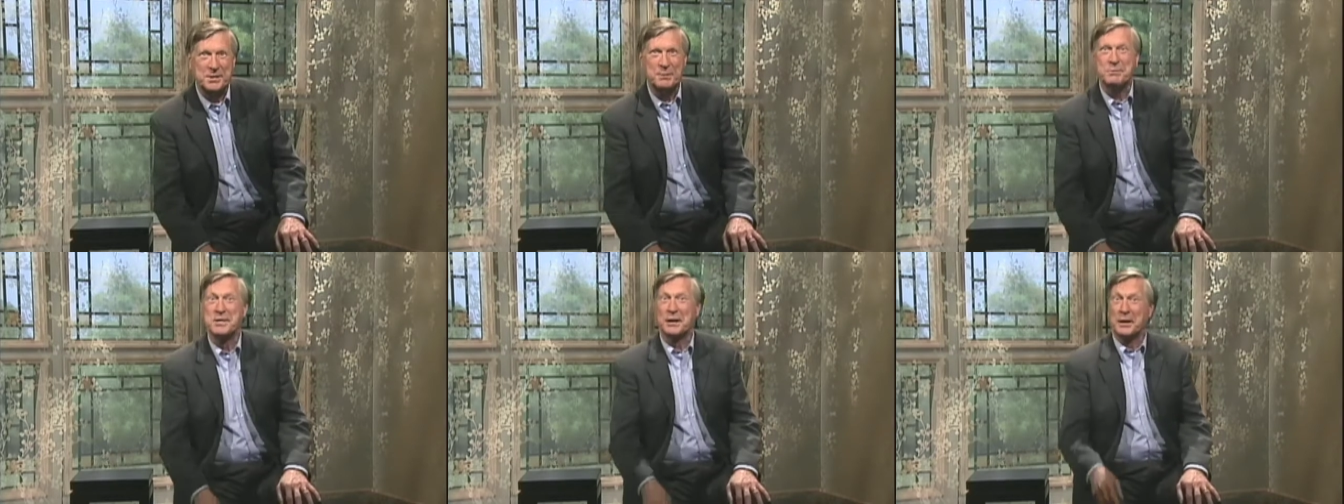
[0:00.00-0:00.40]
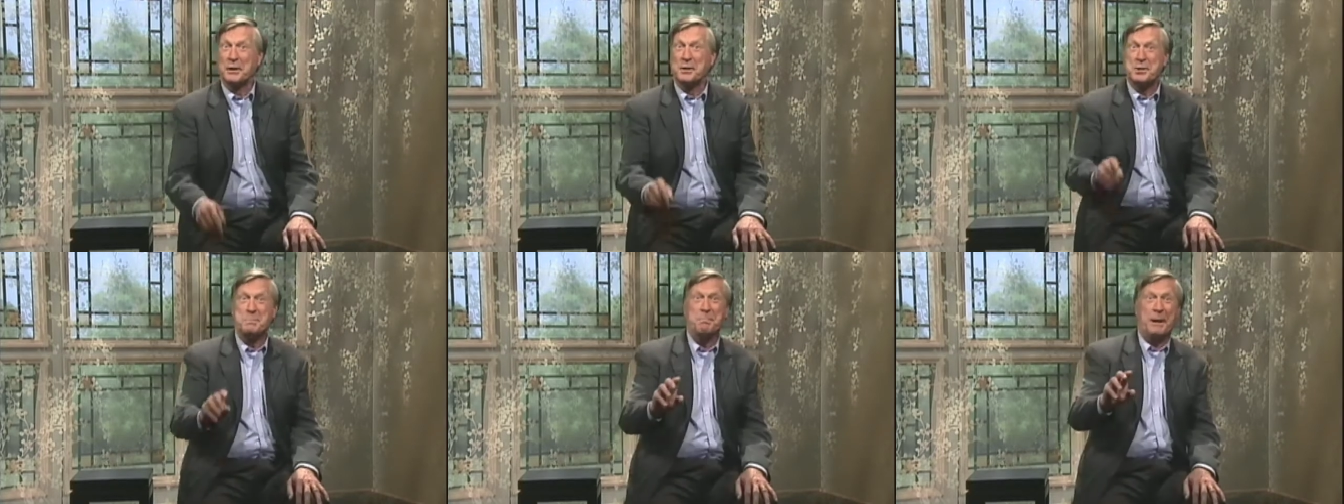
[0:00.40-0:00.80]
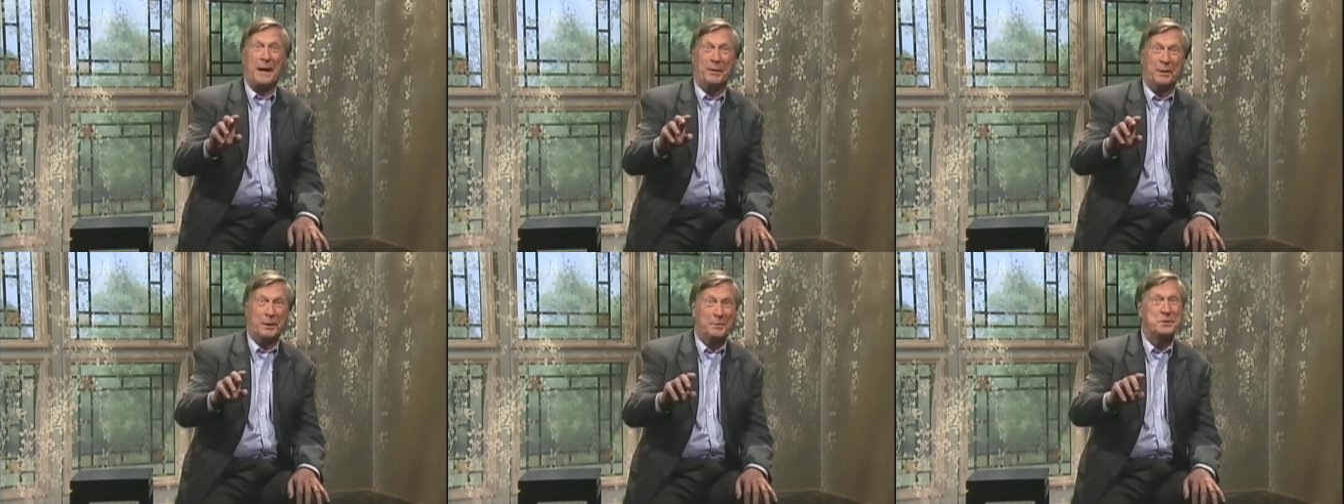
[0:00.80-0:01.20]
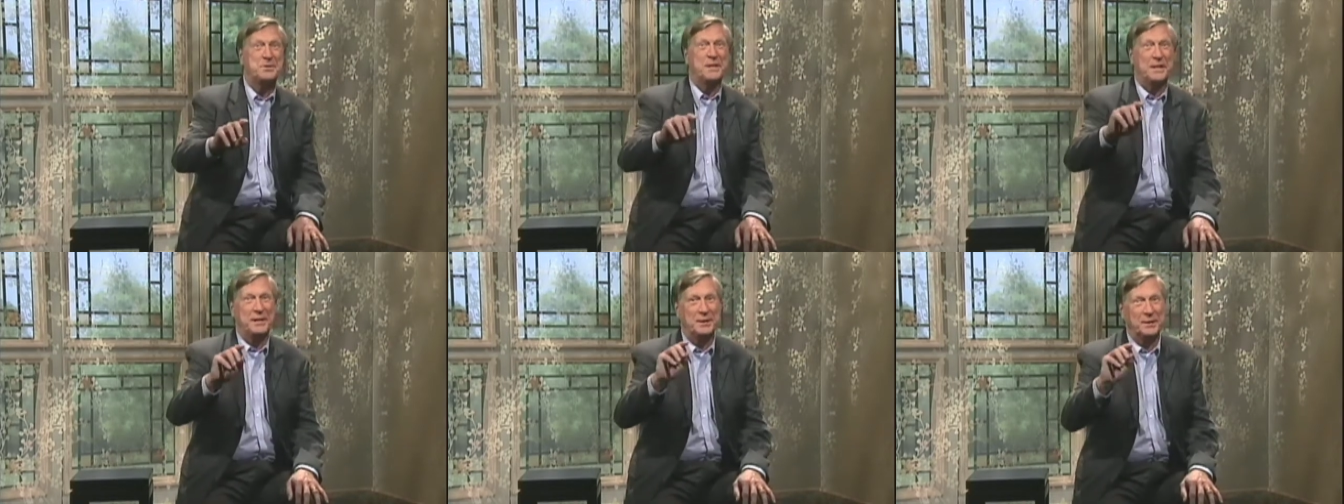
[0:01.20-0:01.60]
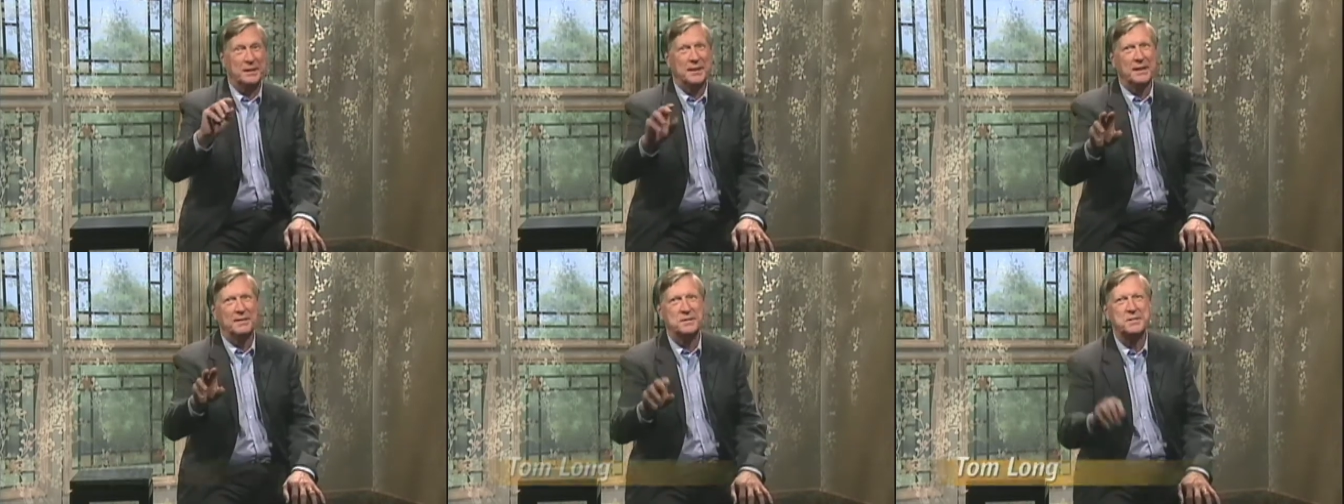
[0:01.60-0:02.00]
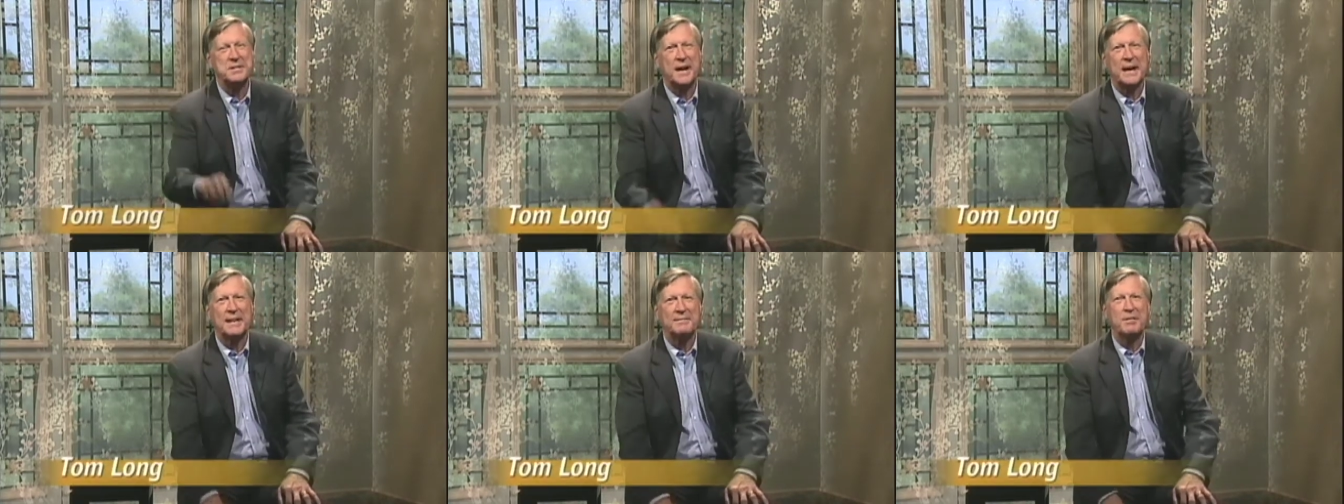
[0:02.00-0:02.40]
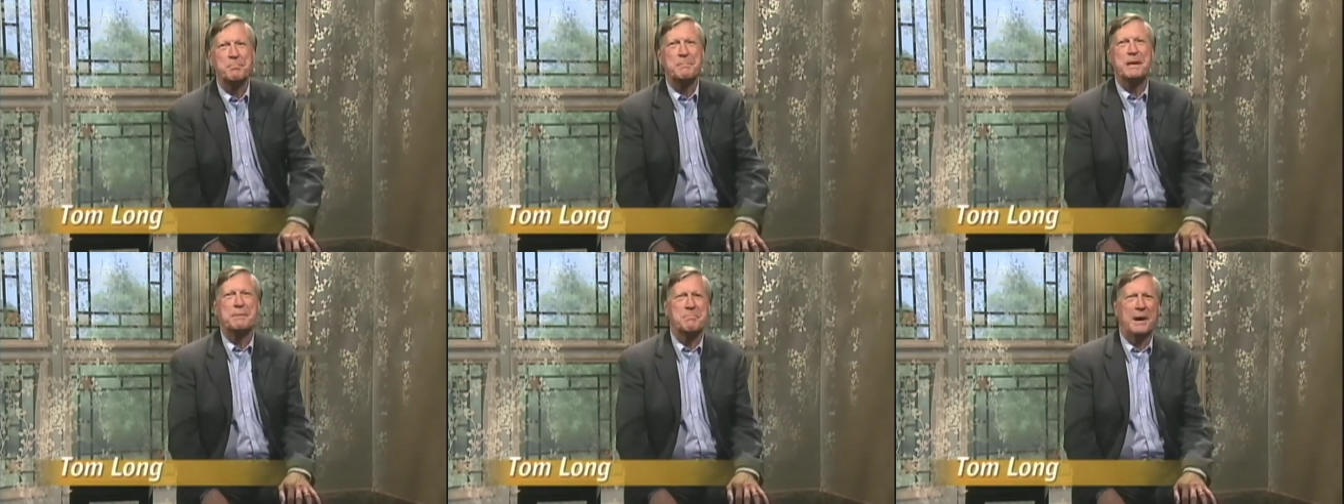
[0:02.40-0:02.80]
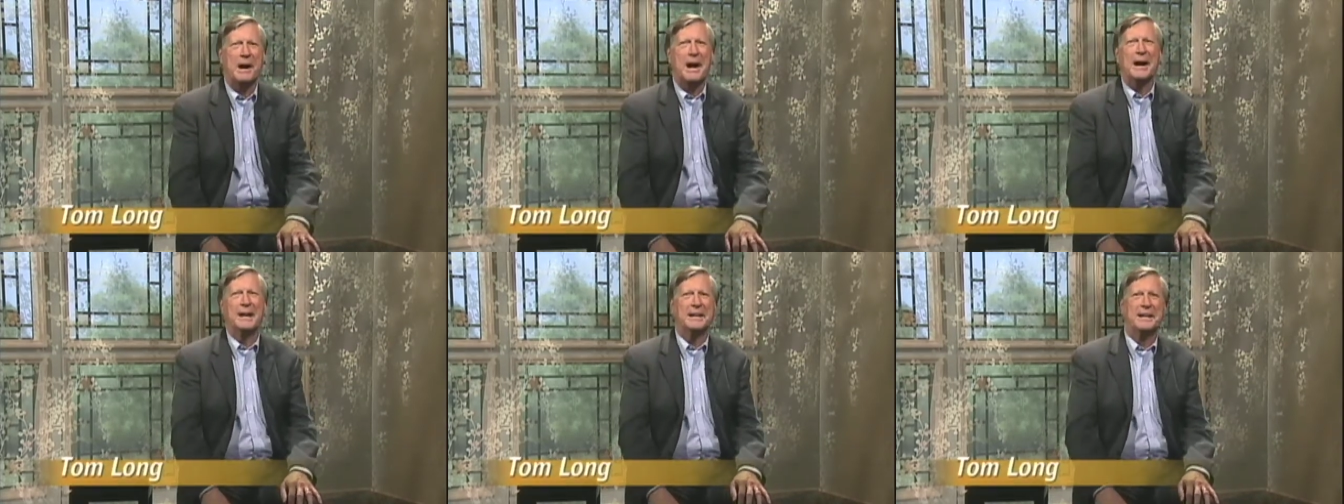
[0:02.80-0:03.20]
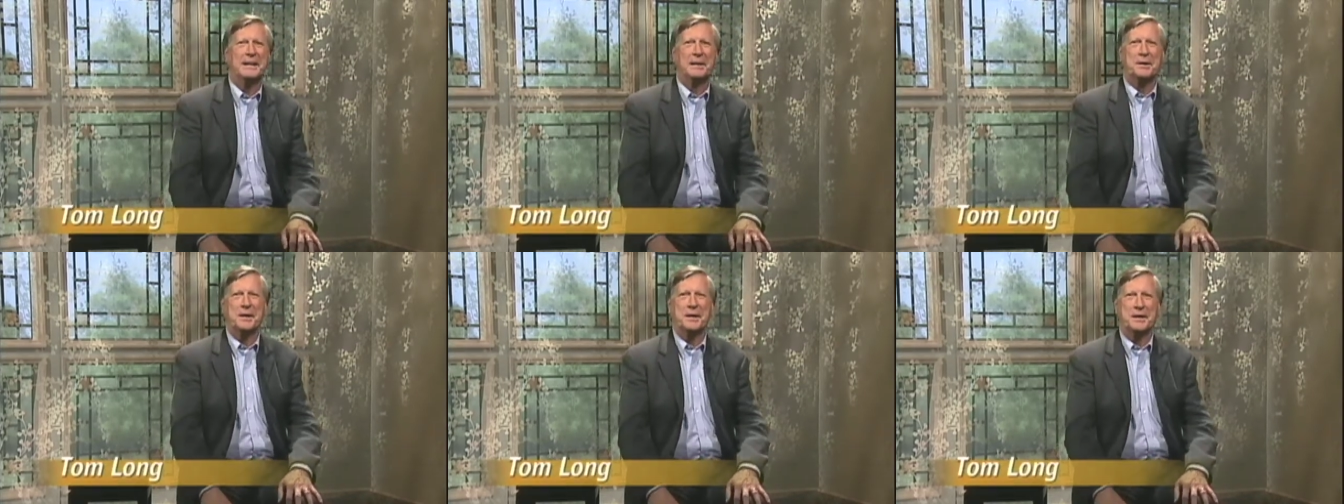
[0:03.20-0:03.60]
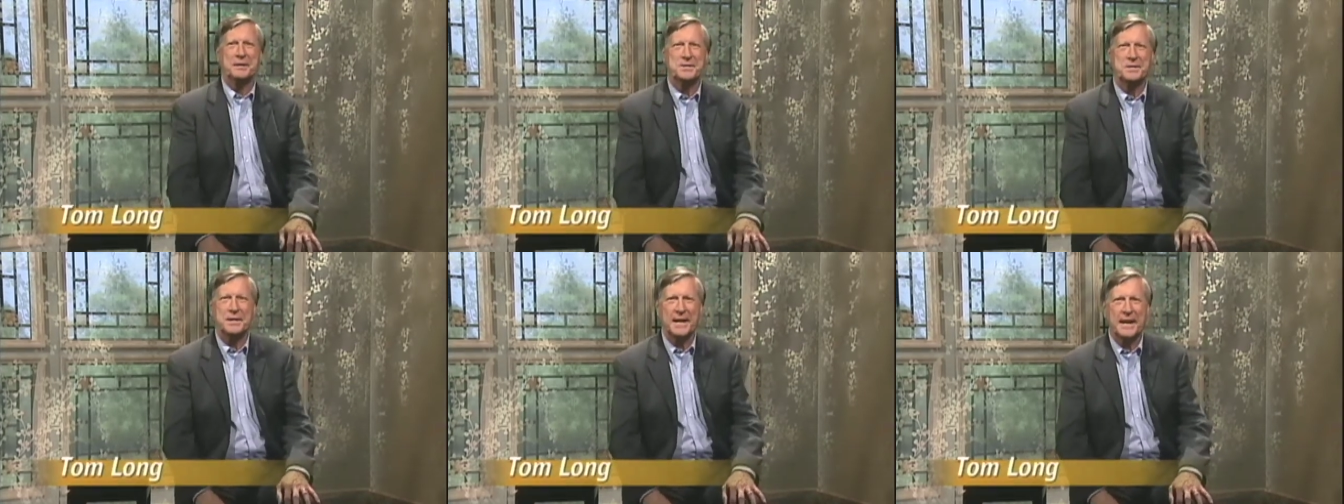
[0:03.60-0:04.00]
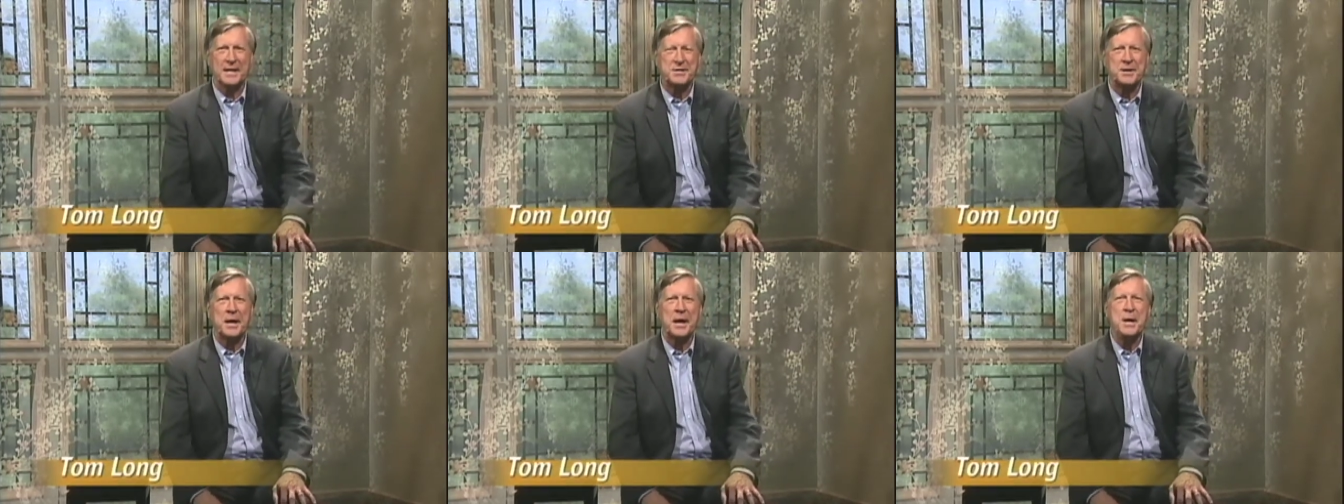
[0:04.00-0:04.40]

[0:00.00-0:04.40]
was a little sparrow sitting on the other side of the big mahogany lawyer's desk.